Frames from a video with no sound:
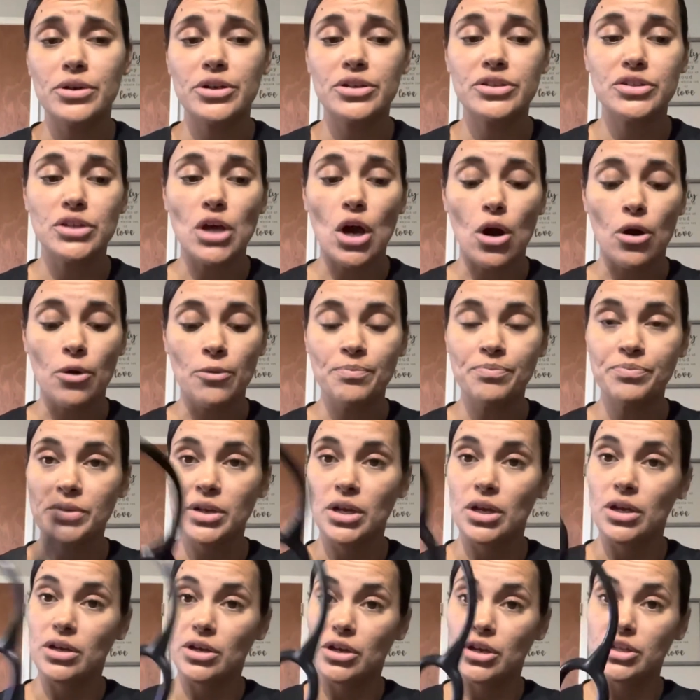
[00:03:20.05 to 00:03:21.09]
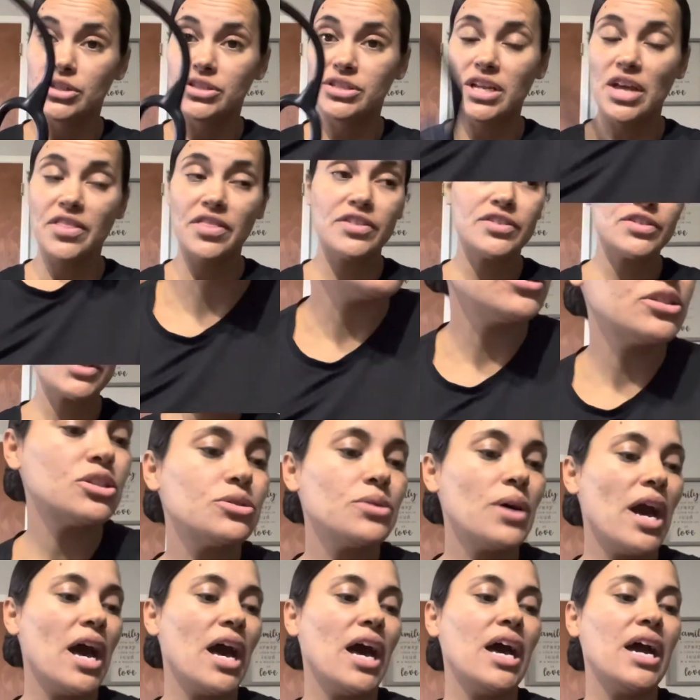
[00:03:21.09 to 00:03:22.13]
So good stethoscope. I also
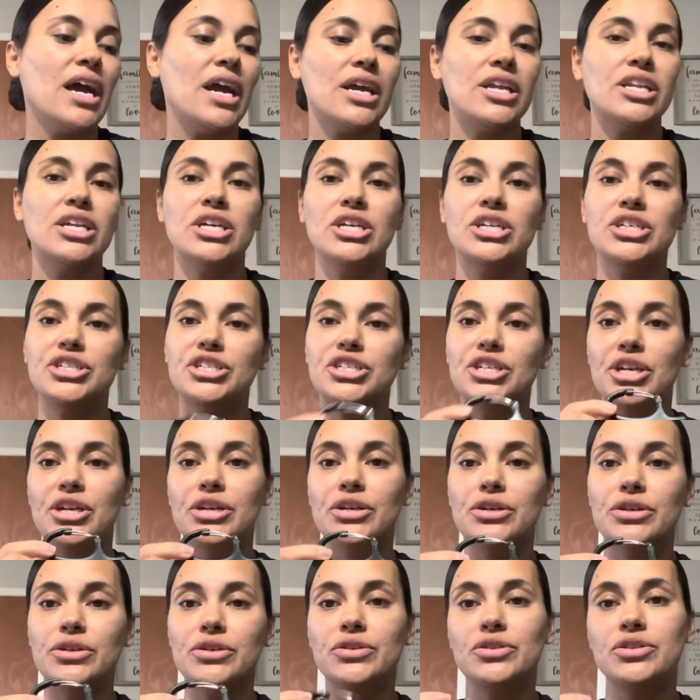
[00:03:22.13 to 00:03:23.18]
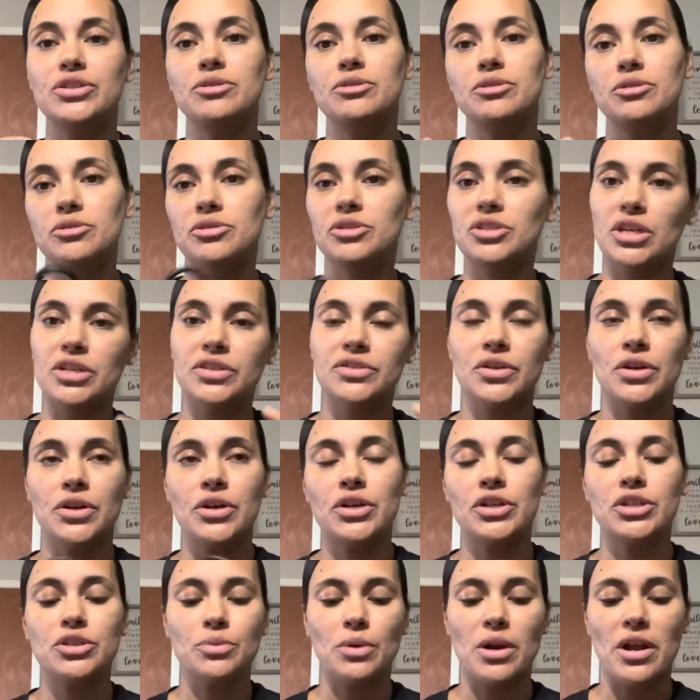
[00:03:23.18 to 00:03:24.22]
had Shears,
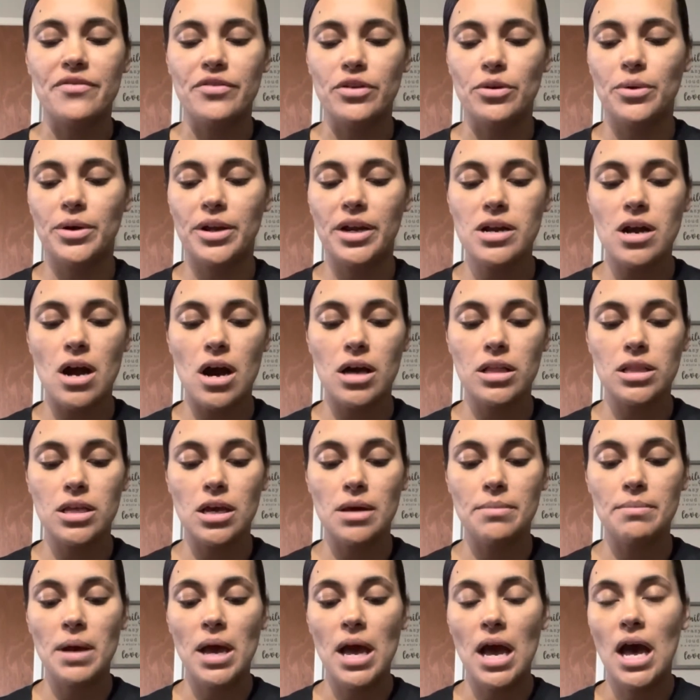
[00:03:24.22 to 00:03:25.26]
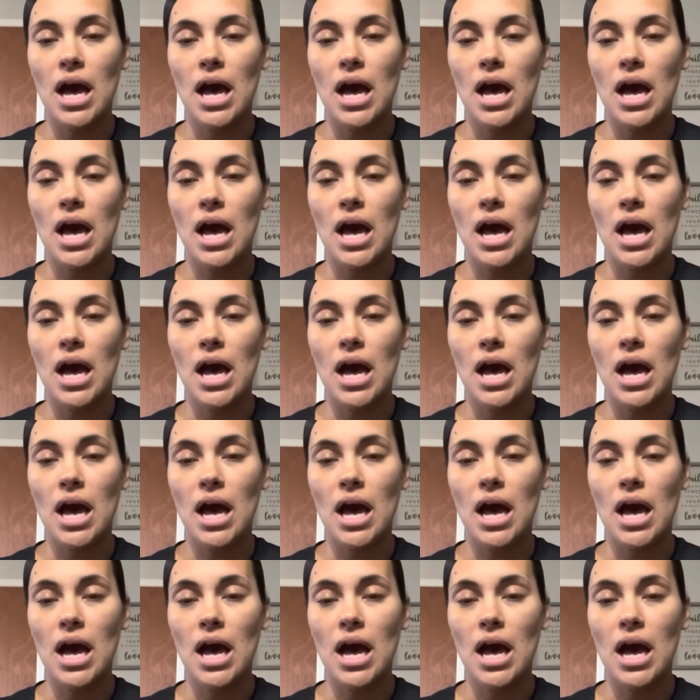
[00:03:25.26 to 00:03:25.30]
scissors, whatever you want to call them.